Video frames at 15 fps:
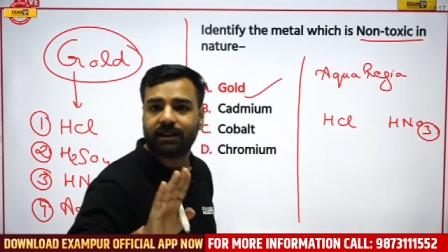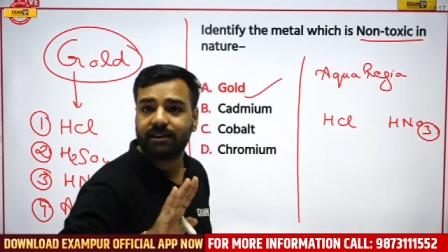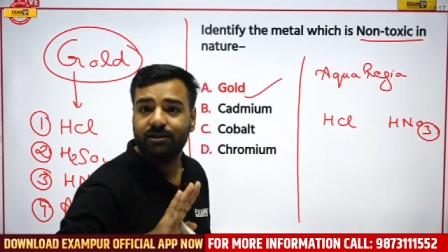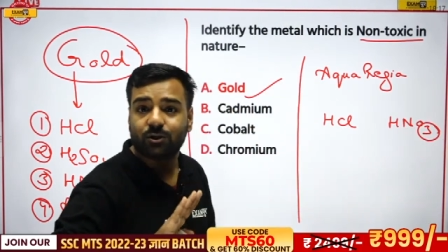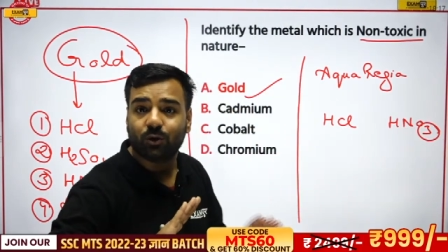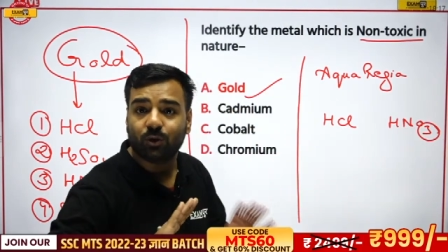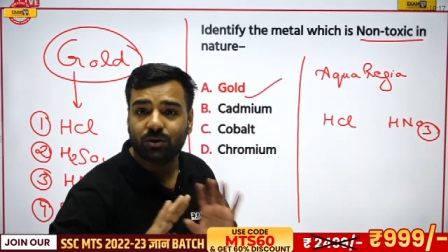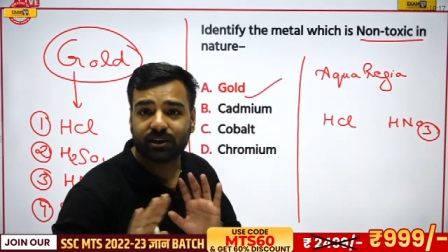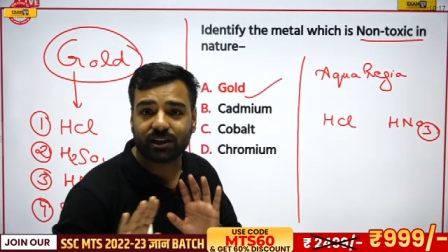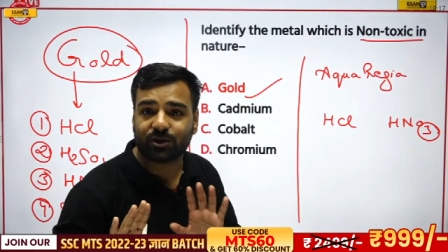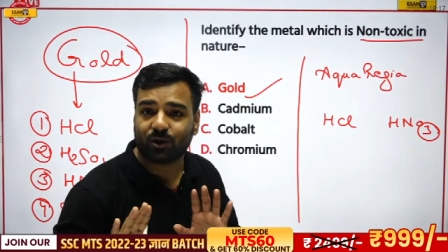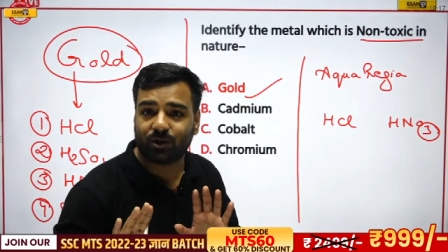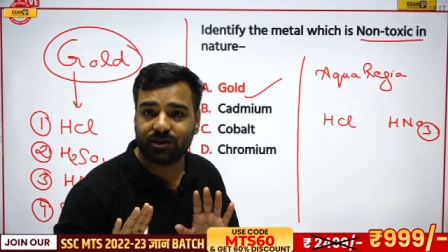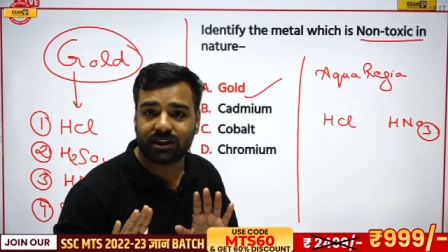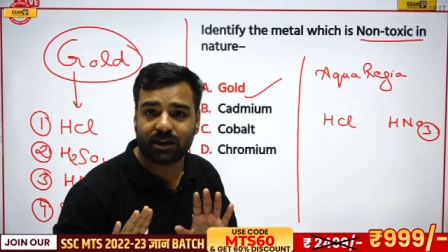only a trick.
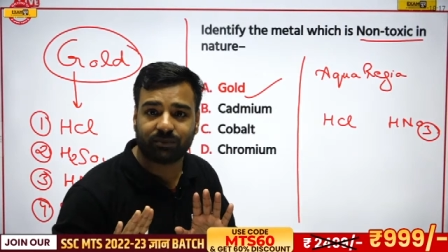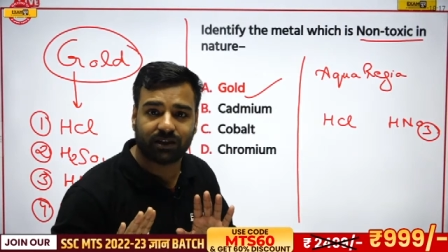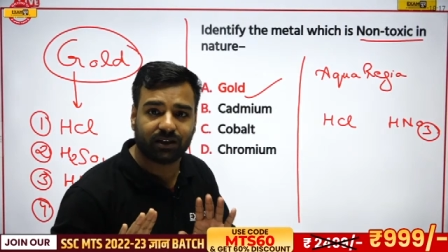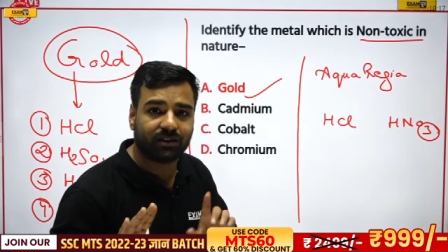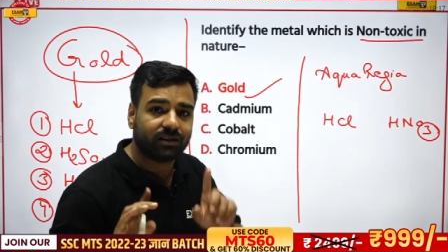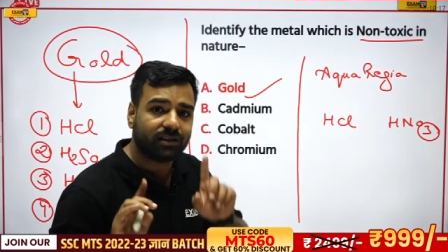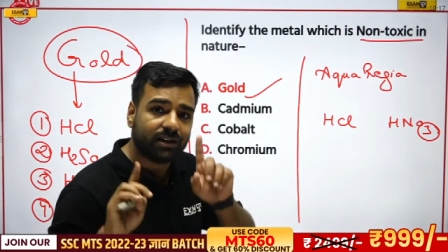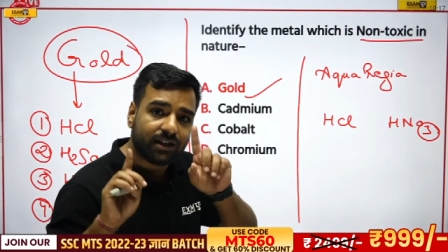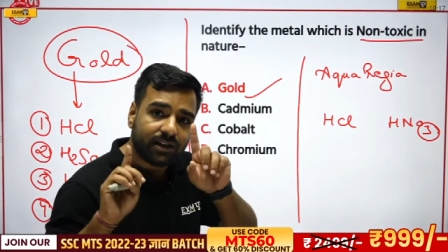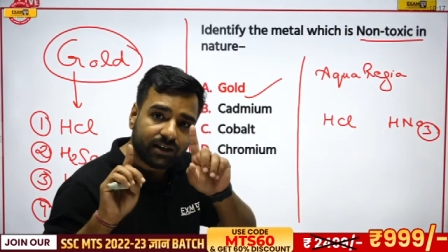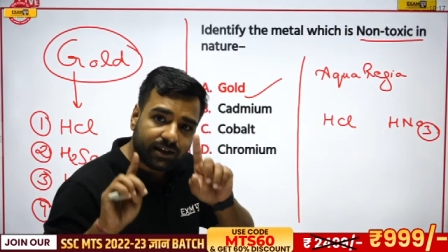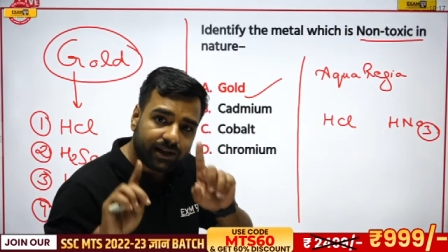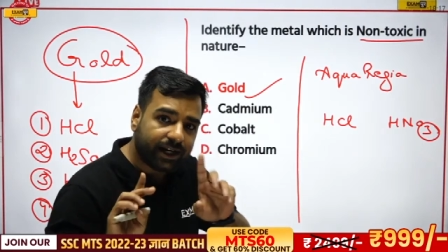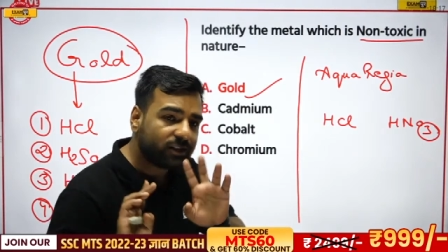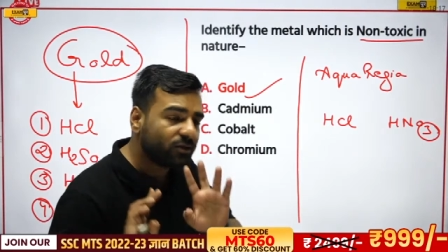There is no such
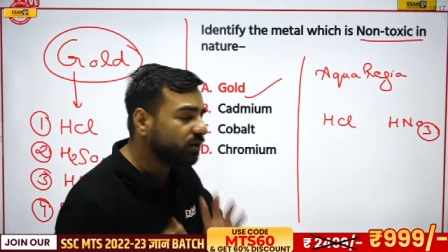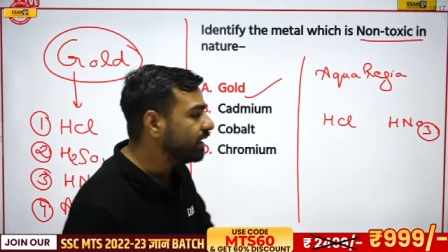concept there.